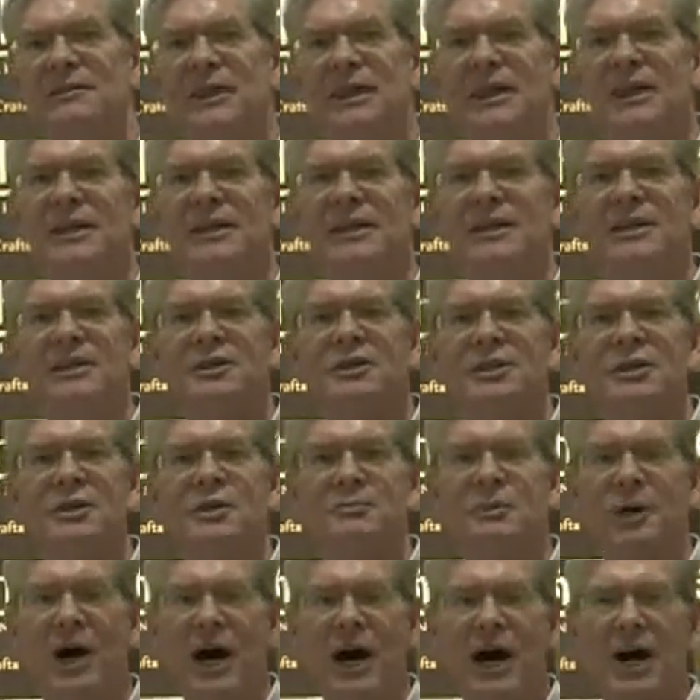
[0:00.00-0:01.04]
They uh, teach
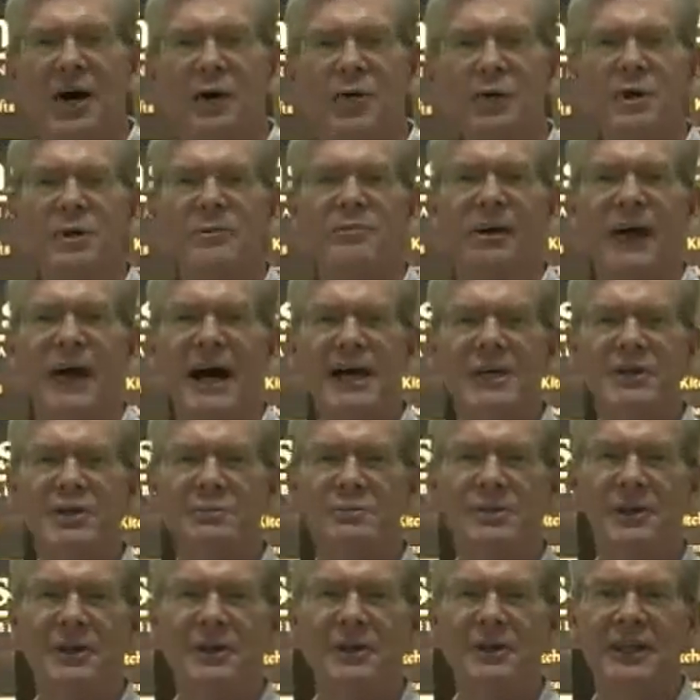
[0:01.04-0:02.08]
pottery,
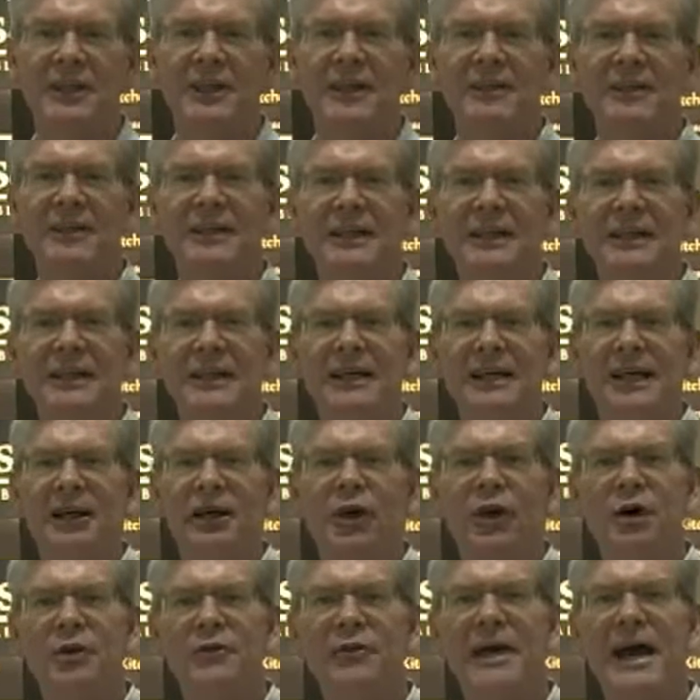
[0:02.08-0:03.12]
blacksmithing, and
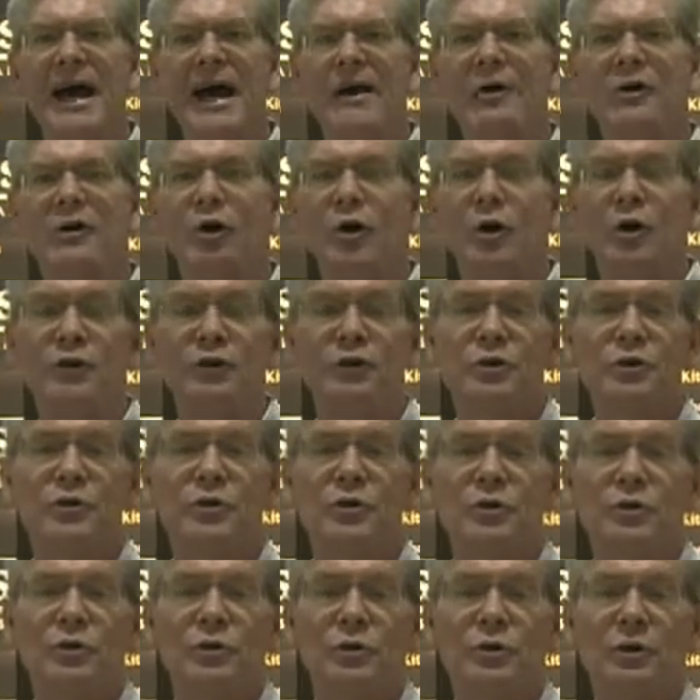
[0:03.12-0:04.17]
all the agricultural
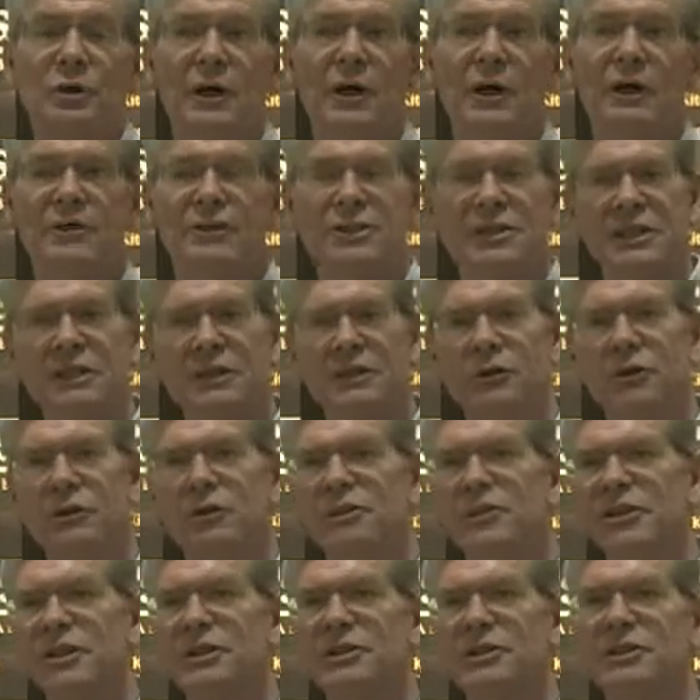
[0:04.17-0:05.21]
school, uh, skills
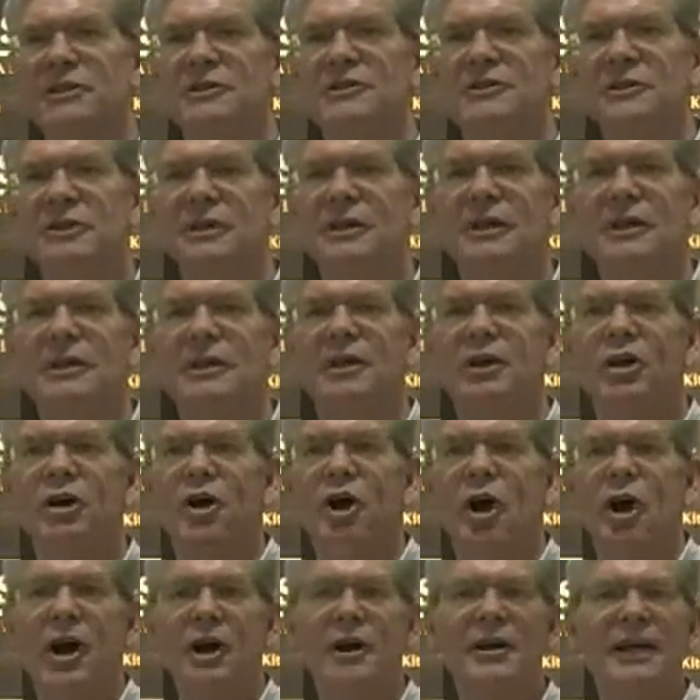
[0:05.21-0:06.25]
such as
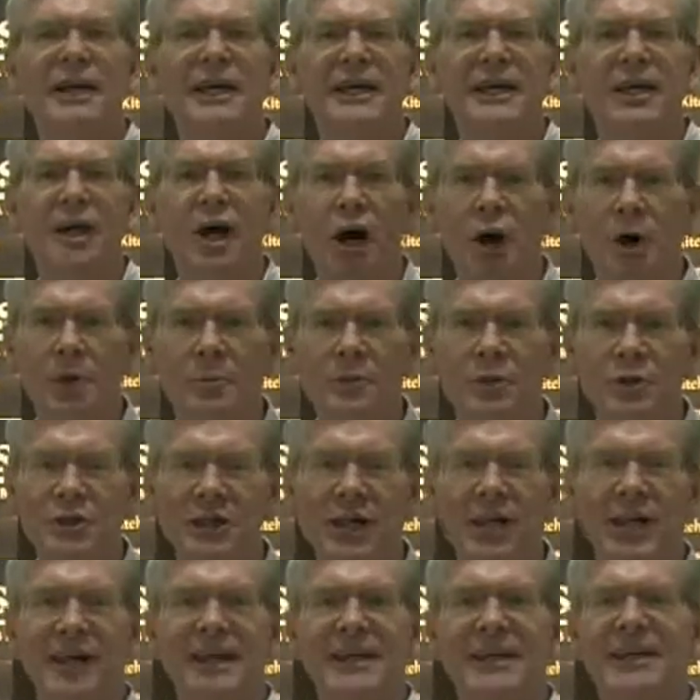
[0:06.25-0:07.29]
gardening,
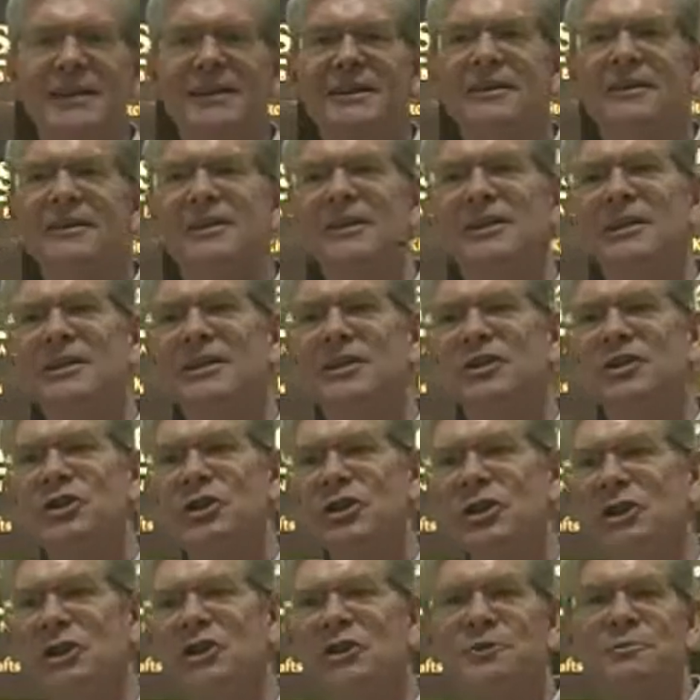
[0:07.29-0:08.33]
homesteading,
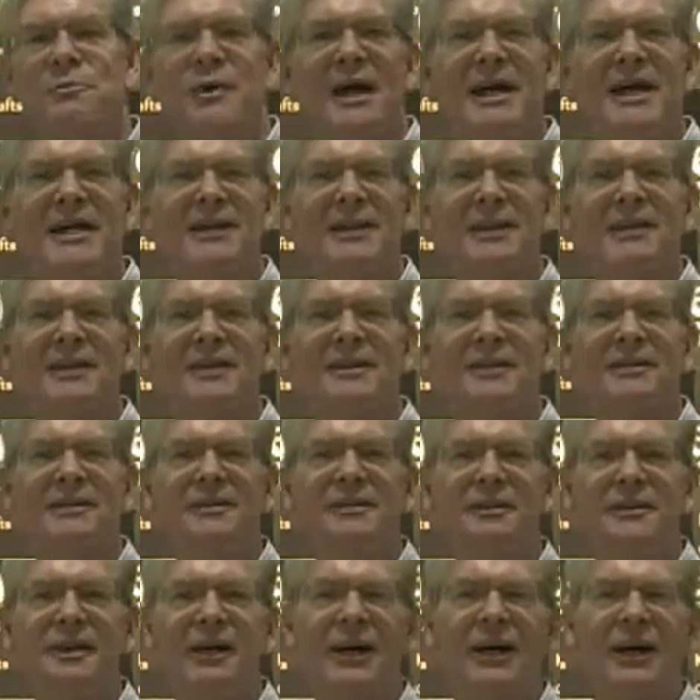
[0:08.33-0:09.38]
cheese making,
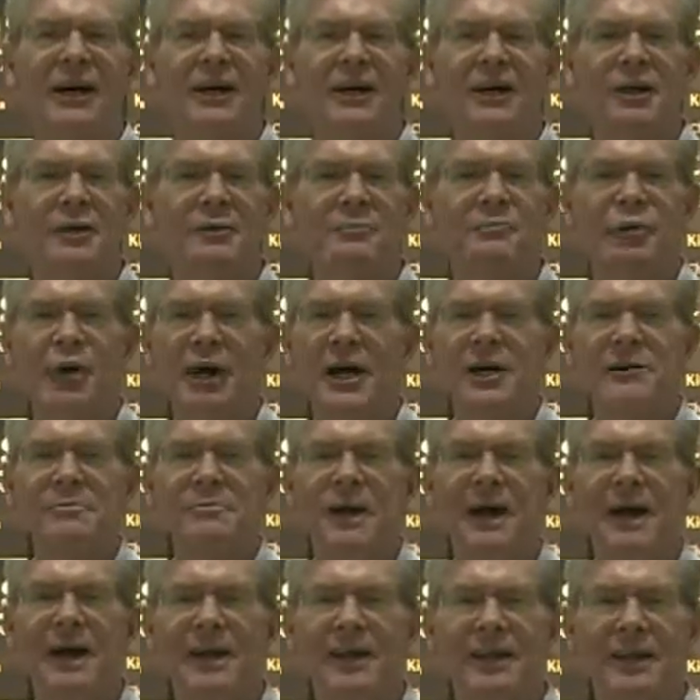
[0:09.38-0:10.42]
uh, bread
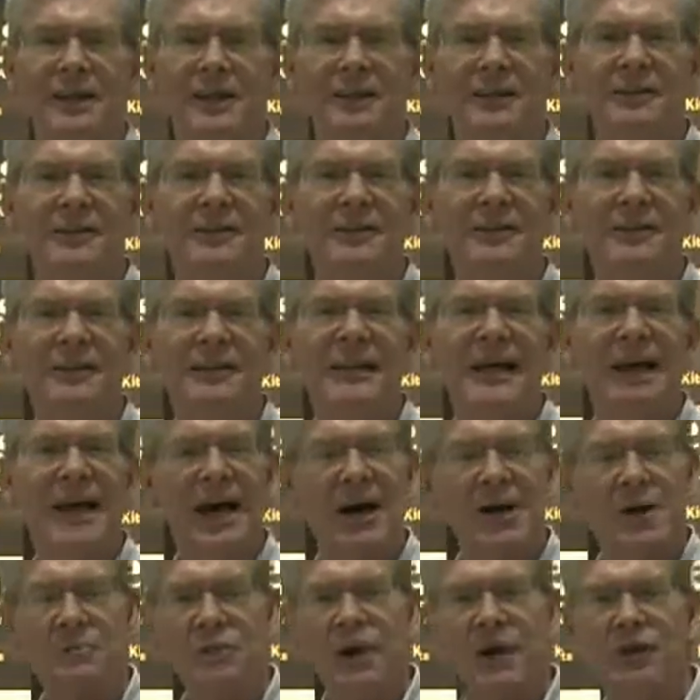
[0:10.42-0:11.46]
making,
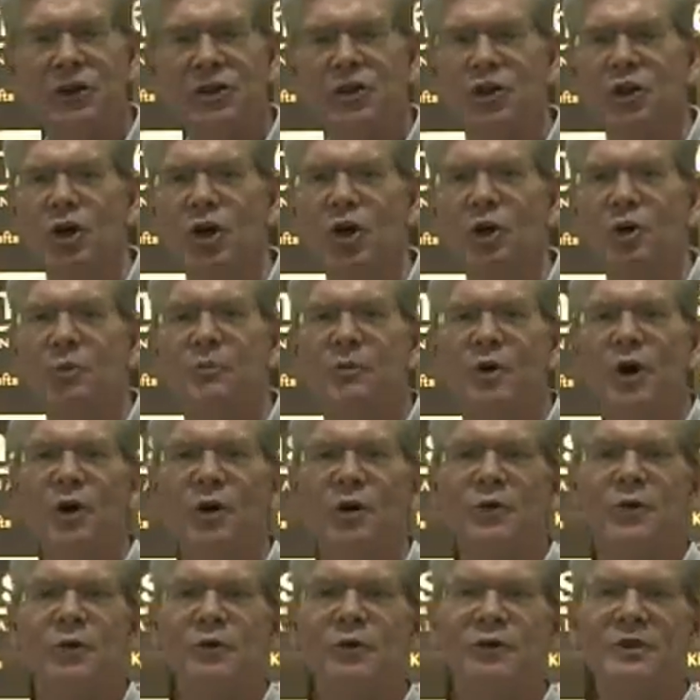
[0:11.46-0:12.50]
how to make soap,
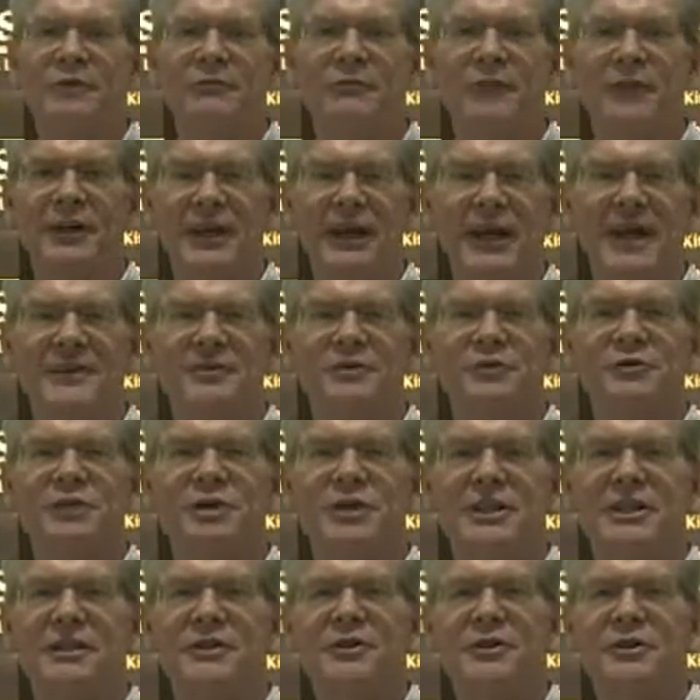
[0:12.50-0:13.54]
all those different kinds of
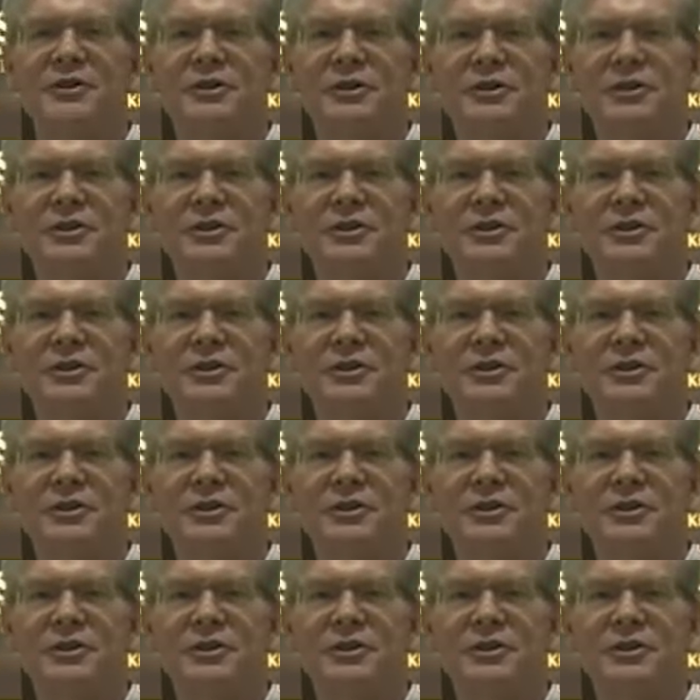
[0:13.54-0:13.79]
skills.